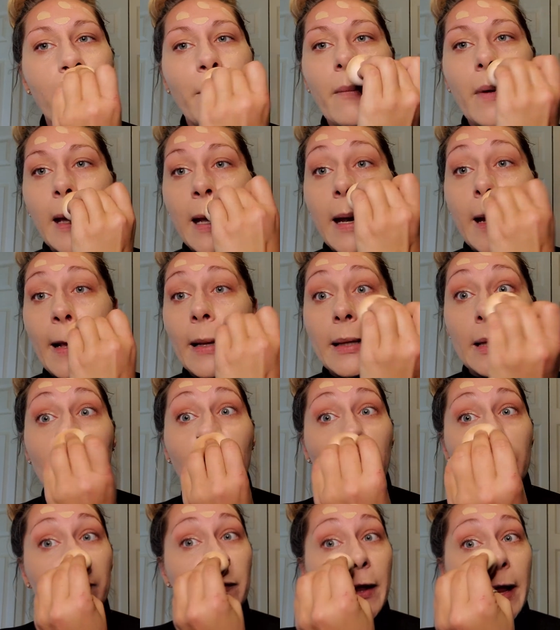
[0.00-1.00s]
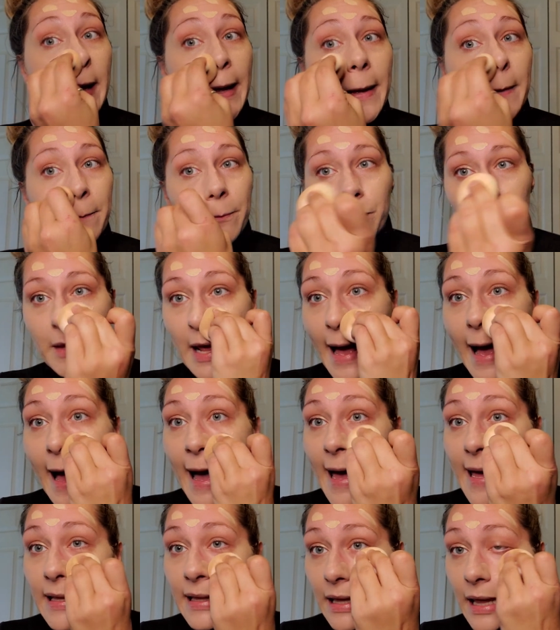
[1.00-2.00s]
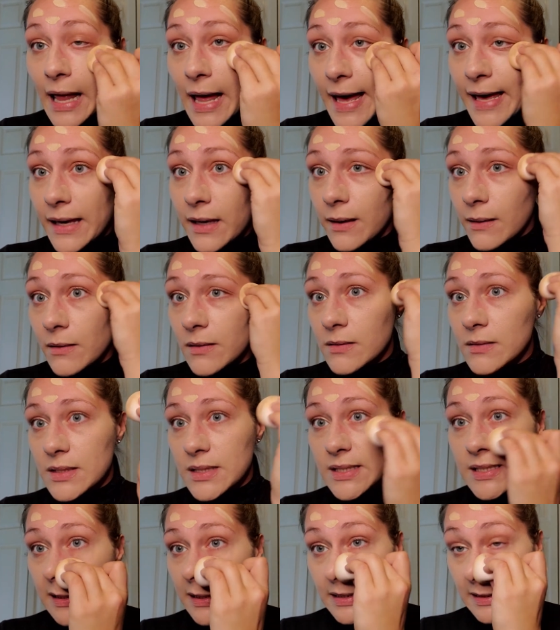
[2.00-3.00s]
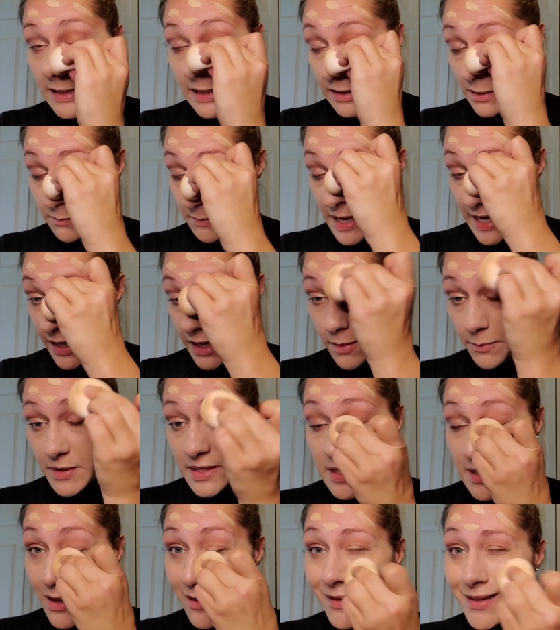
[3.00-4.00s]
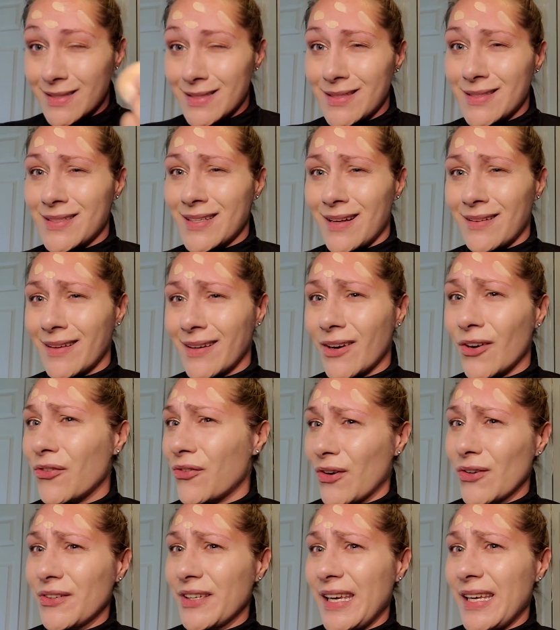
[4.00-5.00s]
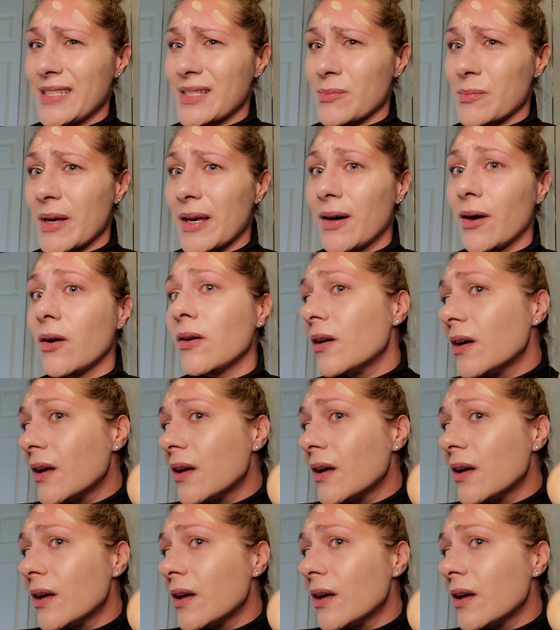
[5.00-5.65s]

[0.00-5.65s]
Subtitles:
and I love that. I like scented makeup, as long as it's not like a funky smell.